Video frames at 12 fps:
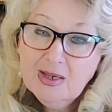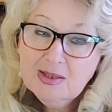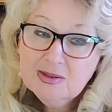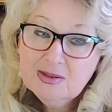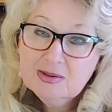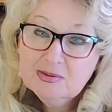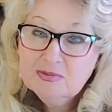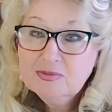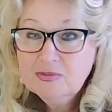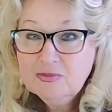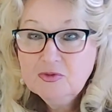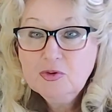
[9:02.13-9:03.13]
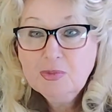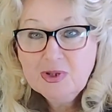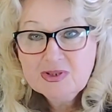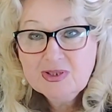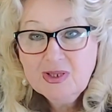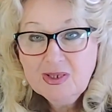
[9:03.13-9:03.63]
And a few
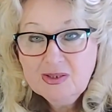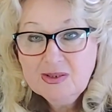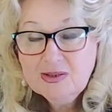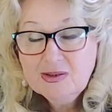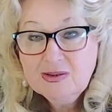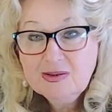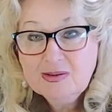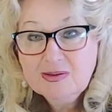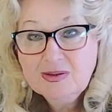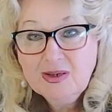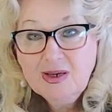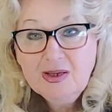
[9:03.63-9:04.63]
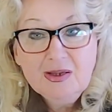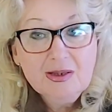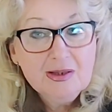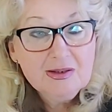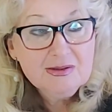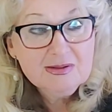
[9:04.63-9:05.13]
months later, I
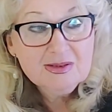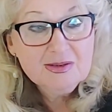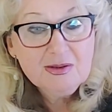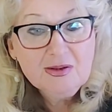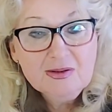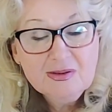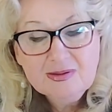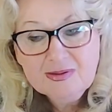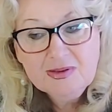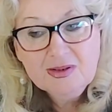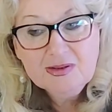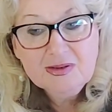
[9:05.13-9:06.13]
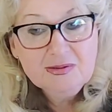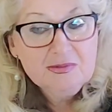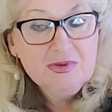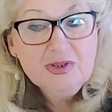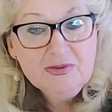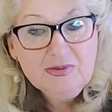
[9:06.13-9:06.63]
heard on the
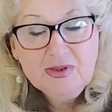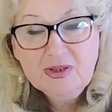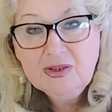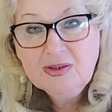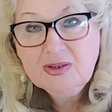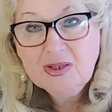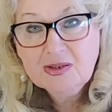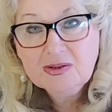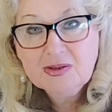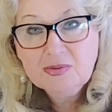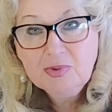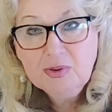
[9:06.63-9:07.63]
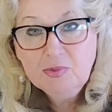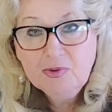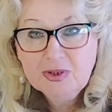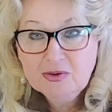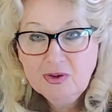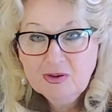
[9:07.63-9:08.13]
TV that people
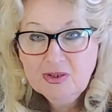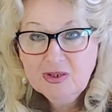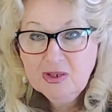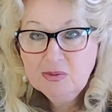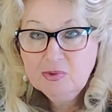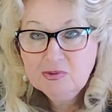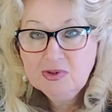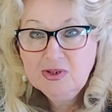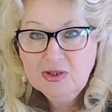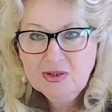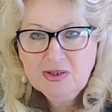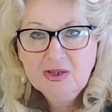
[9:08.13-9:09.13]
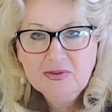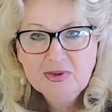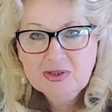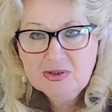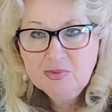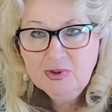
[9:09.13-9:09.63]
are talking about near-death
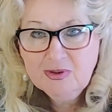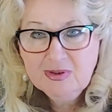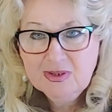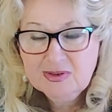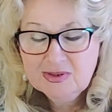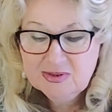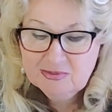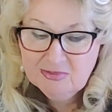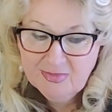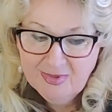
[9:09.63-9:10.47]
experience.